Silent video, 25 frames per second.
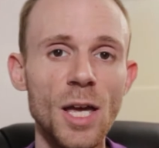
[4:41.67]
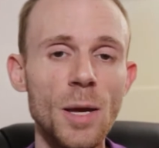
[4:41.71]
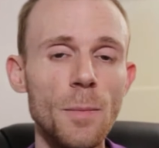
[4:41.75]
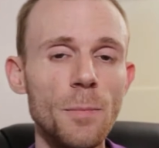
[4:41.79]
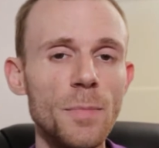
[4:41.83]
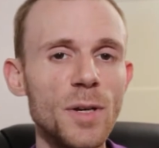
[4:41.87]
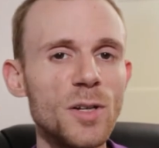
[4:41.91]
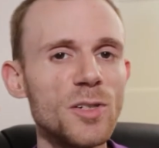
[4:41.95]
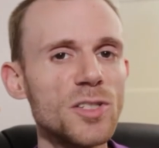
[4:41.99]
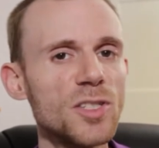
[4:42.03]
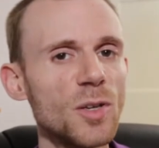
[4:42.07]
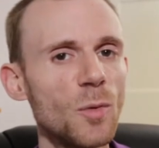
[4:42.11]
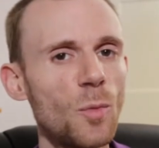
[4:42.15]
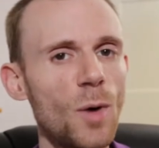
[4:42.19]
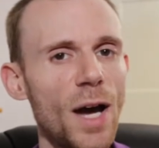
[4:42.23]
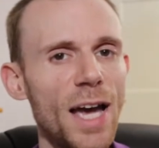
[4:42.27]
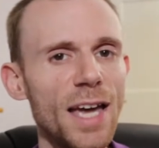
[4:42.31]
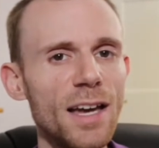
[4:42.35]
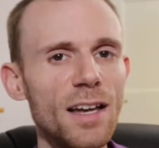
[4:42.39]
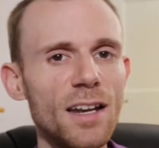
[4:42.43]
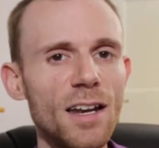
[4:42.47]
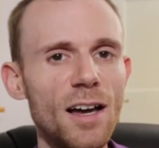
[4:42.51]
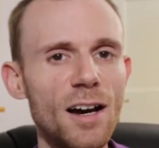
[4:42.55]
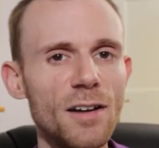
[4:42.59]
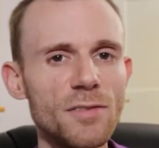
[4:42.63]
because the way
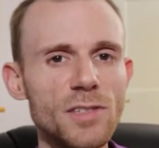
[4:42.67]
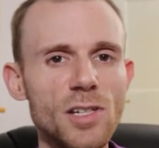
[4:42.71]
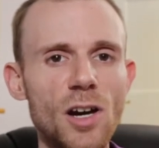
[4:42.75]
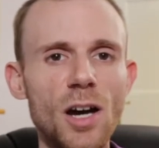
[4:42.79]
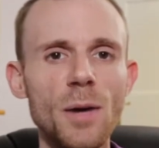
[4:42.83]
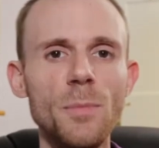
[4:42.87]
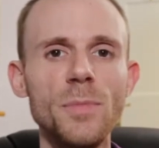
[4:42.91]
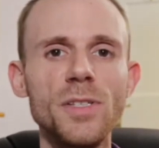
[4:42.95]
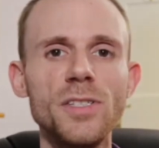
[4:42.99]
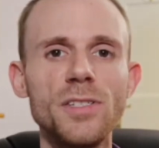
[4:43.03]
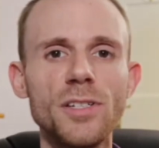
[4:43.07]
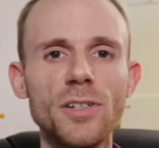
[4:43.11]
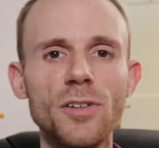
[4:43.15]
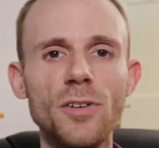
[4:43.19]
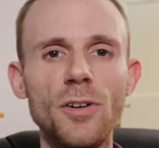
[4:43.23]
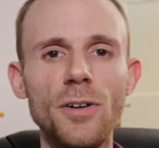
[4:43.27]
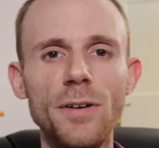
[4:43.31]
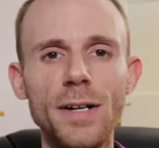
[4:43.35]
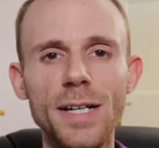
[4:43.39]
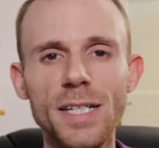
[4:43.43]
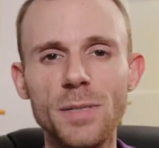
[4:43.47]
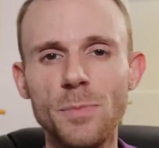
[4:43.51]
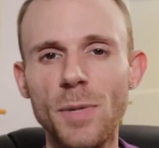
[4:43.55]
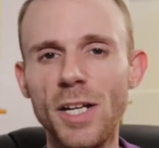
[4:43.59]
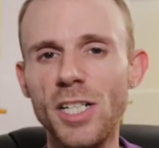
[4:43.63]
a lot of diamonds are
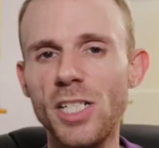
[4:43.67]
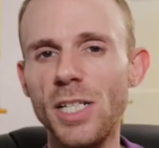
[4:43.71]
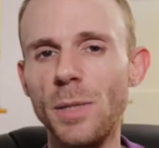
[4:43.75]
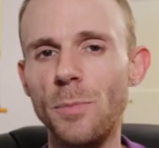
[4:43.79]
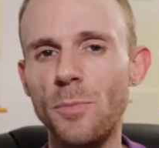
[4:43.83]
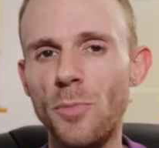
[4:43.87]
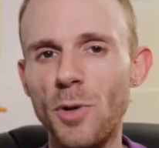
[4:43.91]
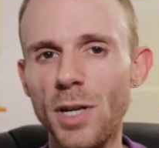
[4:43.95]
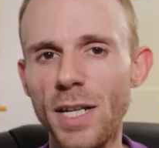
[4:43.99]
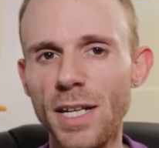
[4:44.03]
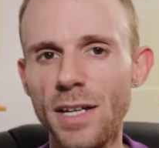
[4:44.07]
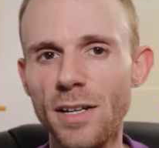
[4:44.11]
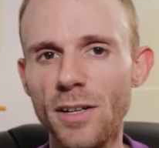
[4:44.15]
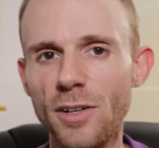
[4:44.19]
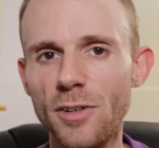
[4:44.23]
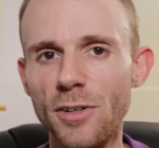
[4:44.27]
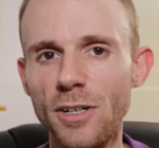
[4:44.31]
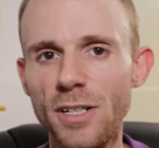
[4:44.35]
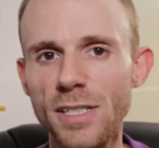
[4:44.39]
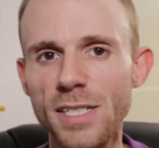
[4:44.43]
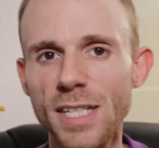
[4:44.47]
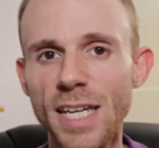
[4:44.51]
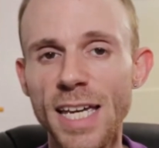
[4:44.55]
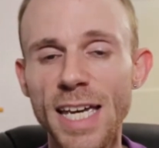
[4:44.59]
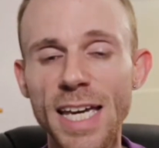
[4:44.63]
cut, especially brilliant
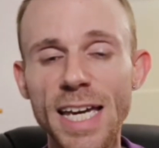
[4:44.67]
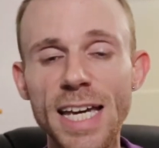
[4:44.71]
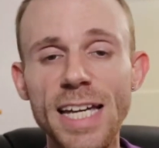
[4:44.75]
cuts,